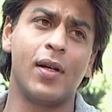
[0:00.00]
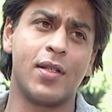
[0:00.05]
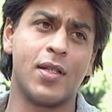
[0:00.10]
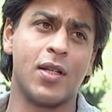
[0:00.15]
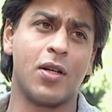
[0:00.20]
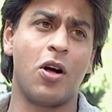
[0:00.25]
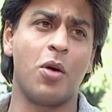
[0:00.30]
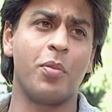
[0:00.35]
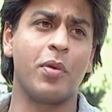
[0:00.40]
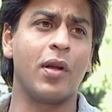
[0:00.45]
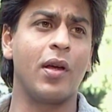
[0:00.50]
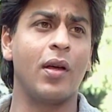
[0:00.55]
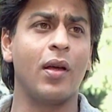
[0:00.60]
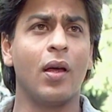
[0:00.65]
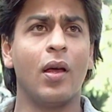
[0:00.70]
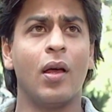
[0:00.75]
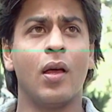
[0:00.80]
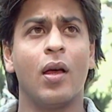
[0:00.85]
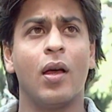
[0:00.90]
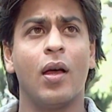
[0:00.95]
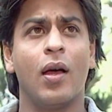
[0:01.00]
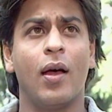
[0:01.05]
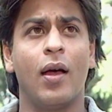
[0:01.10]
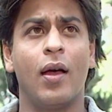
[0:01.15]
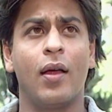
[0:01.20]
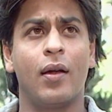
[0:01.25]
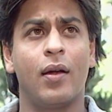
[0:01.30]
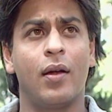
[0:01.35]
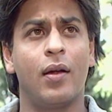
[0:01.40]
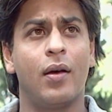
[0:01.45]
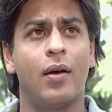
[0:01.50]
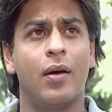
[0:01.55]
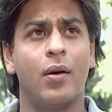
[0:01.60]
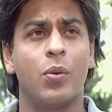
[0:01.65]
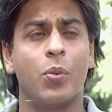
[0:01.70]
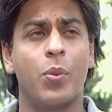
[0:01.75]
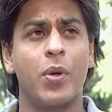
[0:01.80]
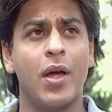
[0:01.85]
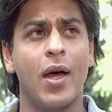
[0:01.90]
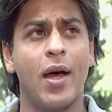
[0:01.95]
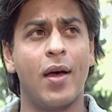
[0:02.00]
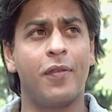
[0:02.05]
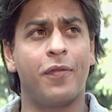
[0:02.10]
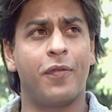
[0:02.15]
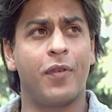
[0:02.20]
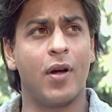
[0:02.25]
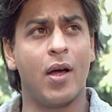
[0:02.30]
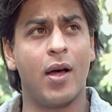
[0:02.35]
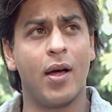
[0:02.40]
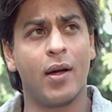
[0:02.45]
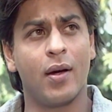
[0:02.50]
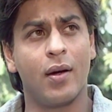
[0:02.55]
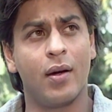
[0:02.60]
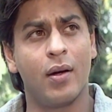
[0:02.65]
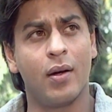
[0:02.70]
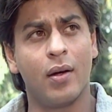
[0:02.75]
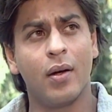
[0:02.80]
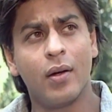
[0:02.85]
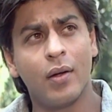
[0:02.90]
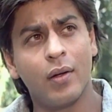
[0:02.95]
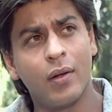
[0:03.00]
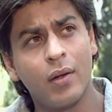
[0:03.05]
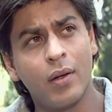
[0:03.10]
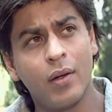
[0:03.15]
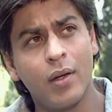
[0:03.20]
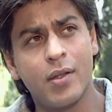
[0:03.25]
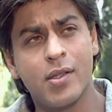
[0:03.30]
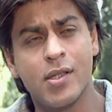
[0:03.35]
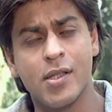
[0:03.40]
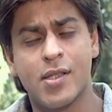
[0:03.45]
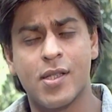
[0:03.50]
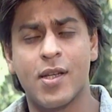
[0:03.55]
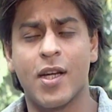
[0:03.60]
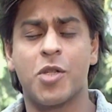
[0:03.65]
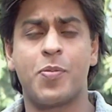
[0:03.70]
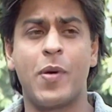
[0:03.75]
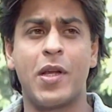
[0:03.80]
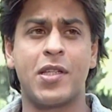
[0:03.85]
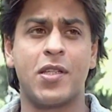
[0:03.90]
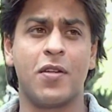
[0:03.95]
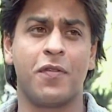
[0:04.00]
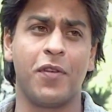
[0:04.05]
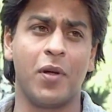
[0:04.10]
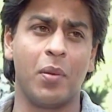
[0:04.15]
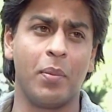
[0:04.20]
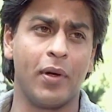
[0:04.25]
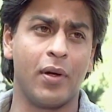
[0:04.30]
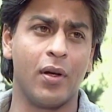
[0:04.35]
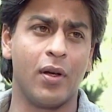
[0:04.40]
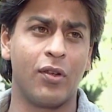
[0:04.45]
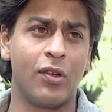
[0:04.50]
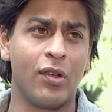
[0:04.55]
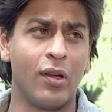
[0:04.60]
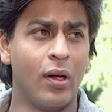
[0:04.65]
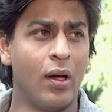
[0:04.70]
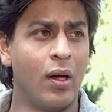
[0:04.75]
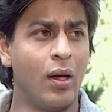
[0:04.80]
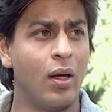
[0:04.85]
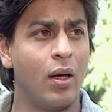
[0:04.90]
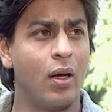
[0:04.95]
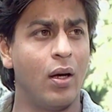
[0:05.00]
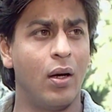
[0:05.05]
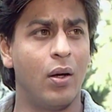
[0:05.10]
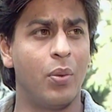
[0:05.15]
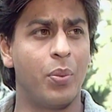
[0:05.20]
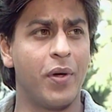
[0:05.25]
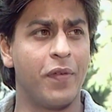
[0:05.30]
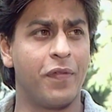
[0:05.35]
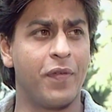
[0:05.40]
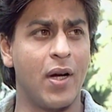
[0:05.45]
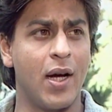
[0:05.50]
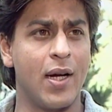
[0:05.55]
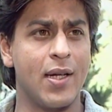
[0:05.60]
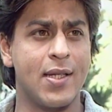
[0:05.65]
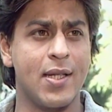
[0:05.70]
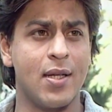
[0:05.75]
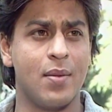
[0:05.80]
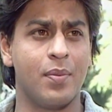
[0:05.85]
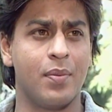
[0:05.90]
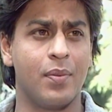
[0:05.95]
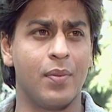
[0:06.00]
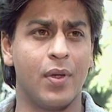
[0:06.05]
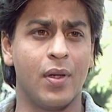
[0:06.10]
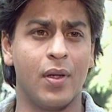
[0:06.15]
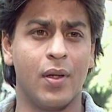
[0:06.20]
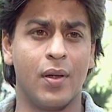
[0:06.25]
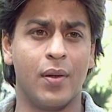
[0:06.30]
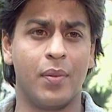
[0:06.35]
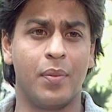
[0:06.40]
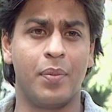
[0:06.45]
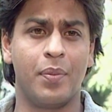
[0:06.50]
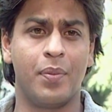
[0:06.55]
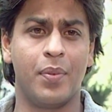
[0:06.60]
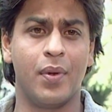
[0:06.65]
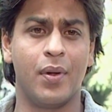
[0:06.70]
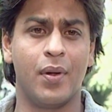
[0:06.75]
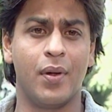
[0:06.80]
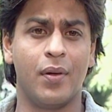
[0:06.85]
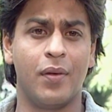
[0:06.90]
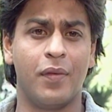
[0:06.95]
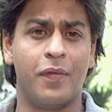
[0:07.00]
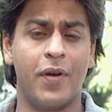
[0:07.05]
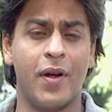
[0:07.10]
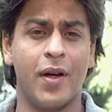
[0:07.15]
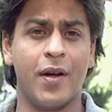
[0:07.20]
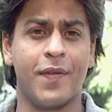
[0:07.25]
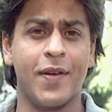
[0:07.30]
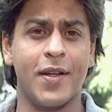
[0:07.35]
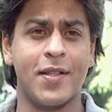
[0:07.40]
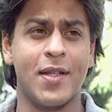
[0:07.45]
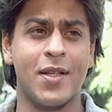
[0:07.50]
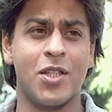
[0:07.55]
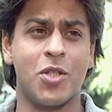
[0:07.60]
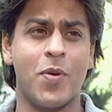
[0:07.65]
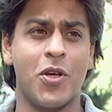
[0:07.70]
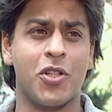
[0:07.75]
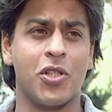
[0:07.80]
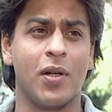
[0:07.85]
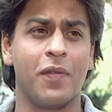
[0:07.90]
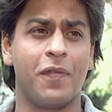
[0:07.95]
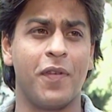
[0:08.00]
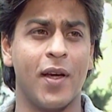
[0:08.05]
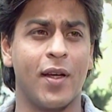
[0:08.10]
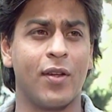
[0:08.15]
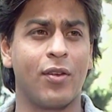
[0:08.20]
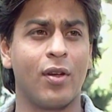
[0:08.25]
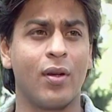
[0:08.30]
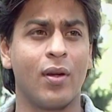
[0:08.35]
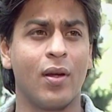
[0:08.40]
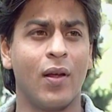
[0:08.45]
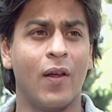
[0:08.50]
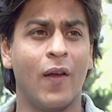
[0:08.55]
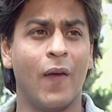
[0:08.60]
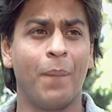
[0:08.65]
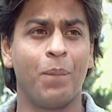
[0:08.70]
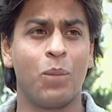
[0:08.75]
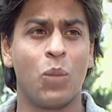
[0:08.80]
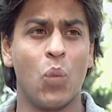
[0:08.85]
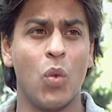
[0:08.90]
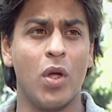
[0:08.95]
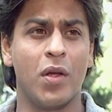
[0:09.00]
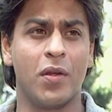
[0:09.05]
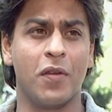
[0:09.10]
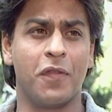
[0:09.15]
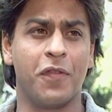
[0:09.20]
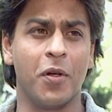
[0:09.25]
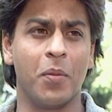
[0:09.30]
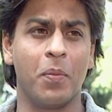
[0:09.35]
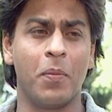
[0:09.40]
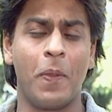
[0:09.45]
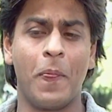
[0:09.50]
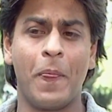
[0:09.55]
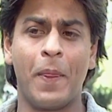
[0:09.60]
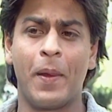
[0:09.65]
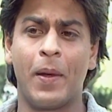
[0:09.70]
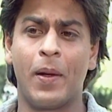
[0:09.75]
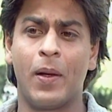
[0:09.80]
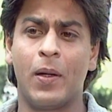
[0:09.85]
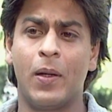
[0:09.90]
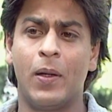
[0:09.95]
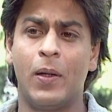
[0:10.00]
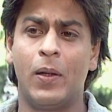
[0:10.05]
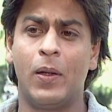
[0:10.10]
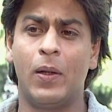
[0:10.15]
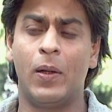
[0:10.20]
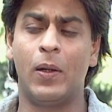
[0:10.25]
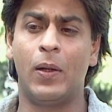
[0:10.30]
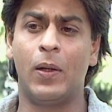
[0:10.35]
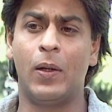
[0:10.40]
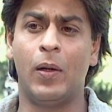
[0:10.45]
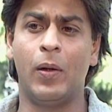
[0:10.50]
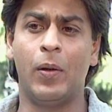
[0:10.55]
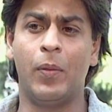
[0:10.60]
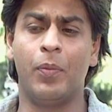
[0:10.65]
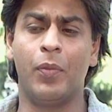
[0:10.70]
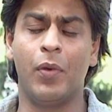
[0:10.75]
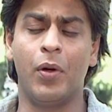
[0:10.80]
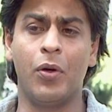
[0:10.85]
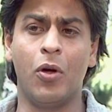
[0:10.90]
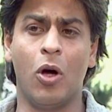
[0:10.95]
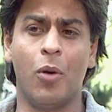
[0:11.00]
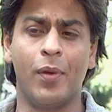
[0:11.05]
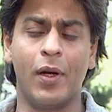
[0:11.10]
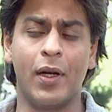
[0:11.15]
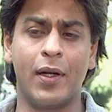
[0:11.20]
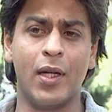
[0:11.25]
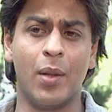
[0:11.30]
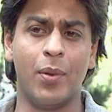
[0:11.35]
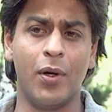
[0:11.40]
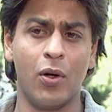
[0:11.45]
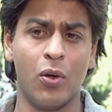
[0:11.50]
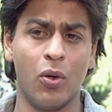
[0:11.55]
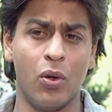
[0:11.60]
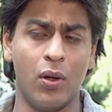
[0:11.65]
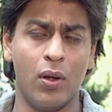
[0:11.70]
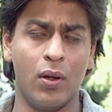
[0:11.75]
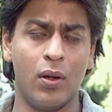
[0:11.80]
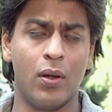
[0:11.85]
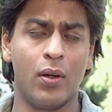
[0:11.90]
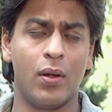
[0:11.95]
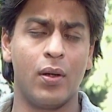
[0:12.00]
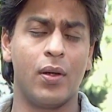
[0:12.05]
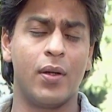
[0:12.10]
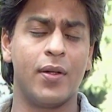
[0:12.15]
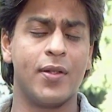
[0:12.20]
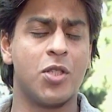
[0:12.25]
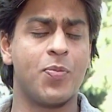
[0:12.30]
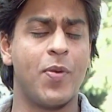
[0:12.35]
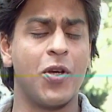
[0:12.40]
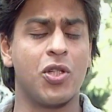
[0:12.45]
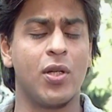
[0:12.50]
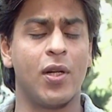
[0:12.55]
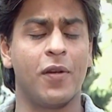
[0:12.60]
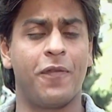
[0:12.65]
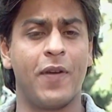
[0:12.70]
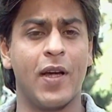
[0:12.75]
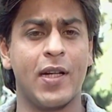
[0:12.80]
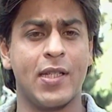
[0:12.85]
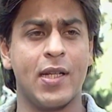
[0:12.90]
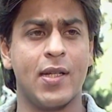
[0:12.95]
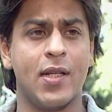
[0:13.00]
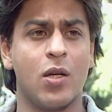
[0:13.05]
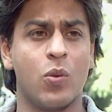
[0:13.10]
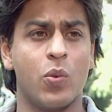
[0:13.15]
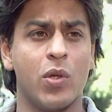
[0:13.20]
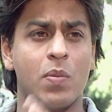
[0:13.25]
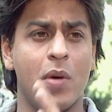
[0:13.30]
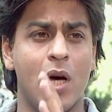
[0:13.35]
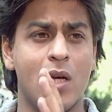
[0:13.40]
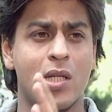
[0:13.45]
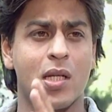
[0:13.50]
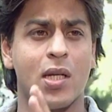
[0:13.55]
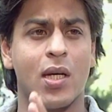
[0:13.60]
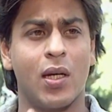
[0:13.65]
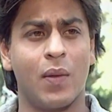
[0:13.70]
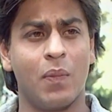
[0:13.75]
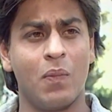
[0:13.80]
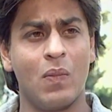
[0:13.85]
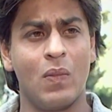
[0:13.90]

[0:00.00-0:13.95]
It's a comedy, and uh, we have tried. It's it's an expensive film because uh, we have tried some uh, uh, very interesting special effects in the film. Um, normally, double role special effects are done with masking.